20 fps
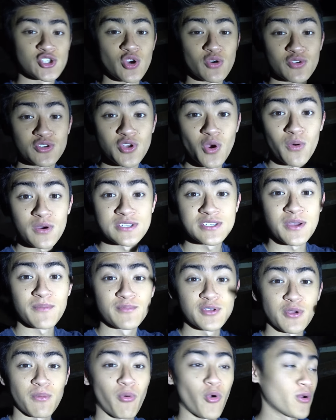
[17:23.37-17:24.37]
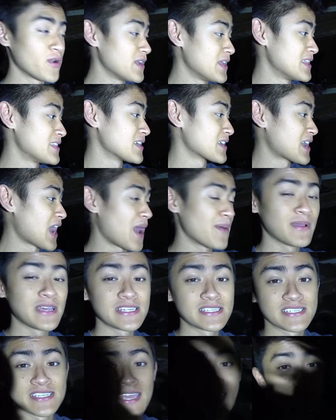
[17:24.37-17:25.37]
So show us some support in the
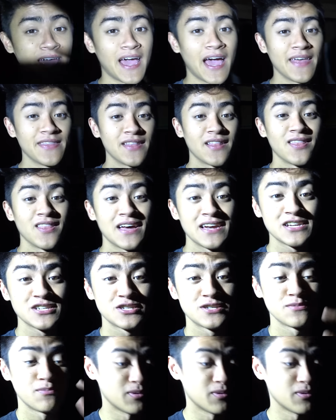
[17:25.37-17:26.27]
comments and the likes